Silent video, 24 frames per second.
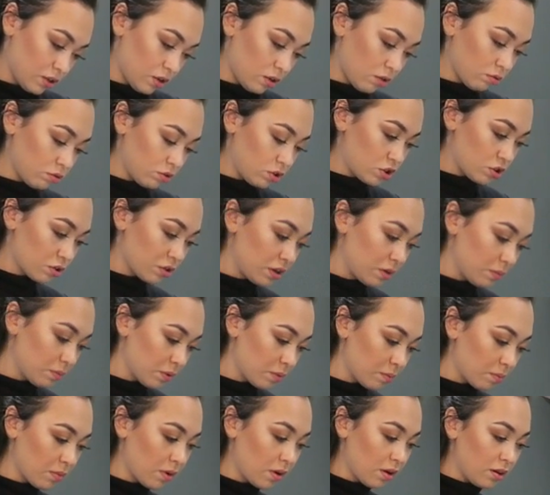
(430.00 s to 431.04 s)
Gold
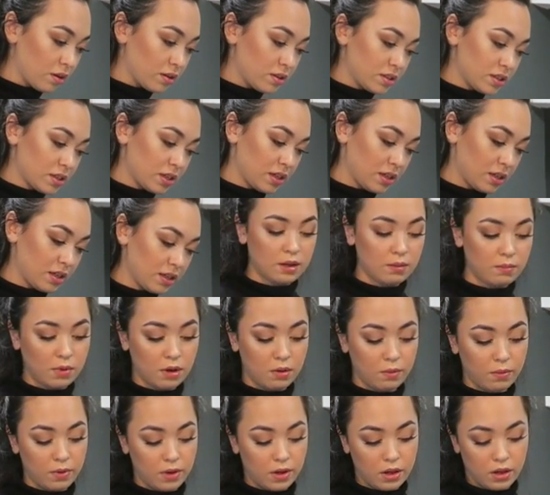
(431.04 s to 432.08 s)
treatment mask. That
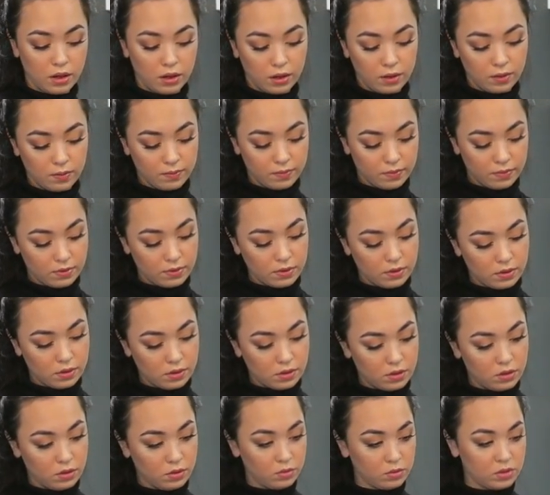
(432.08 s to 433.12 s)
might work.
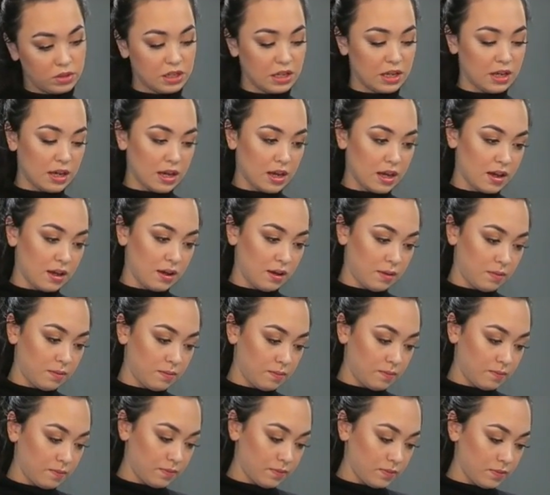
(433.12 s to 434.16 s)
Naughty hair.
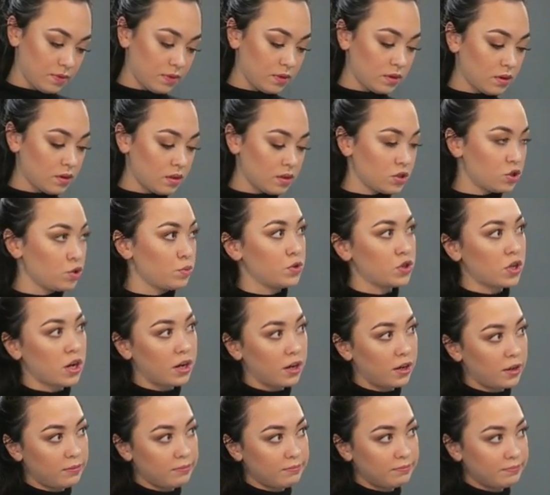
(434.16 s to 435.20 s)
Where do you work?
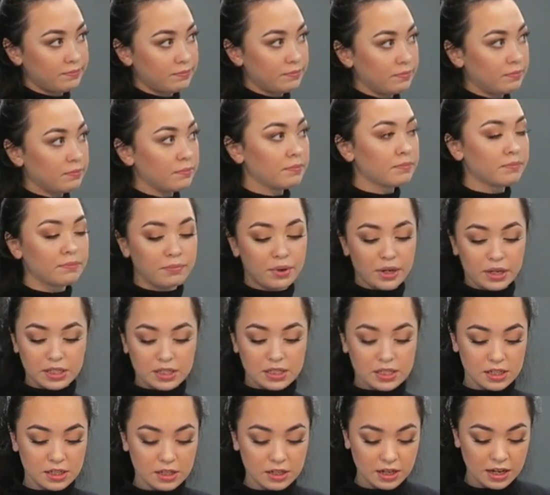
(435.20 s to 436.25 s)
Superdrug. Oh, cool.
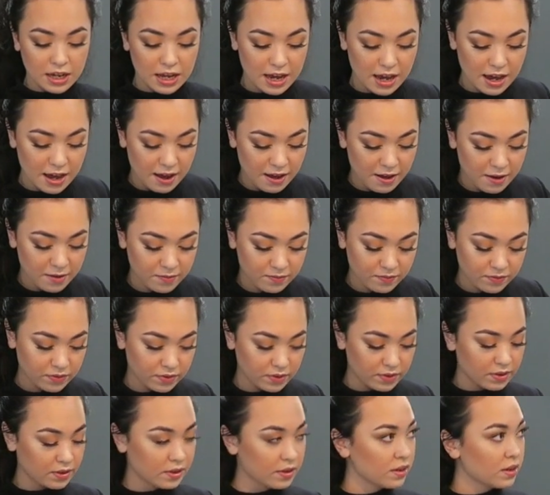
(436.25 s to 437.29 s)
Brixton, yeah. You get
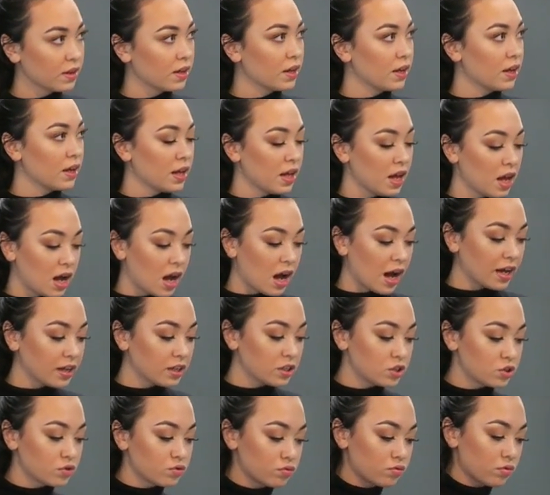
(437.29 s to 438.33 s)
all the freebies. I
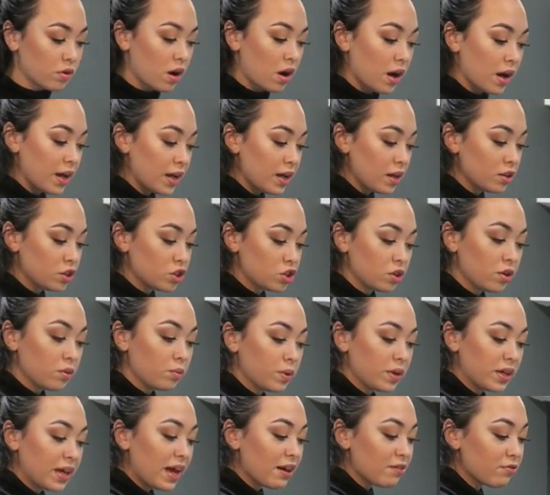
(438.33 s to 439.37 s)
try. Do you
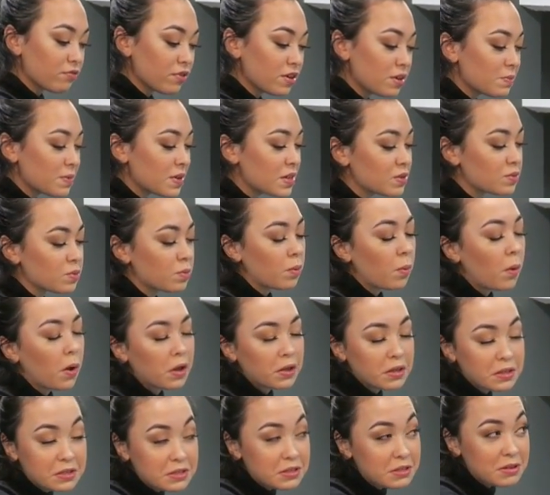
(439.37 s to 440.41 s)
know, we get freebies
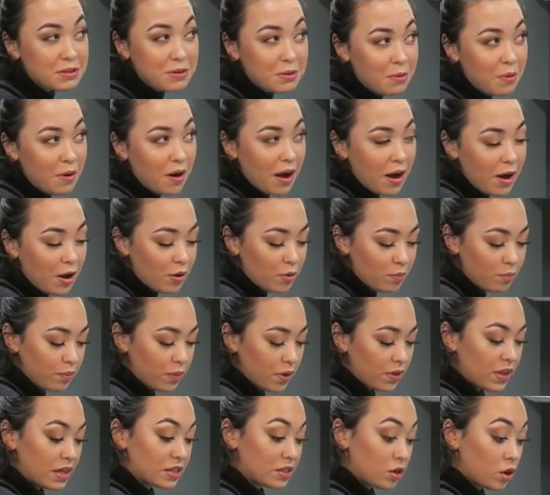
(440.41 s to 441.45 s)
once in a while,
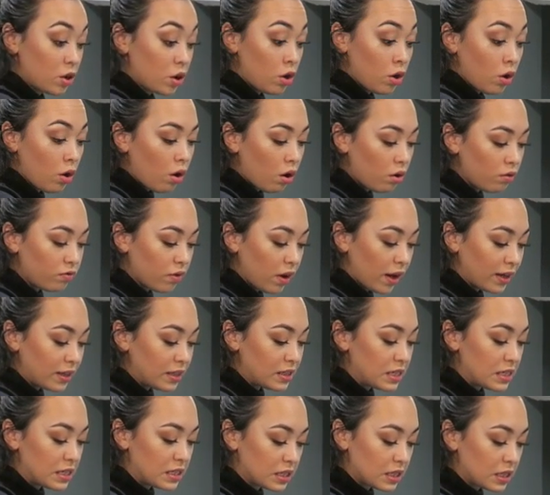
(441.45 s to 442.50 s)
but there's a lot of
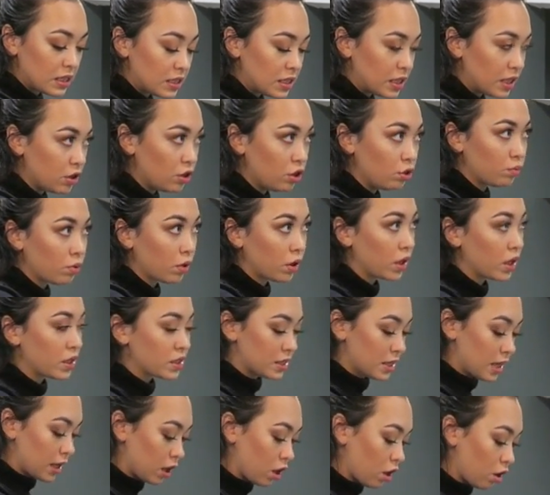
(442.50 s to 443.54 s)
like discontinued
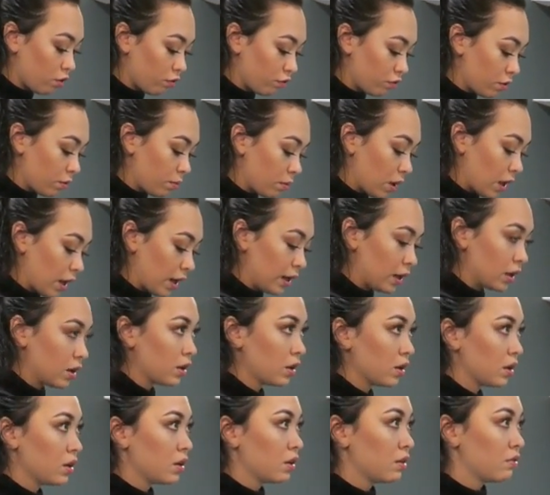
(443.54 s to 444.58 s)
products that go from like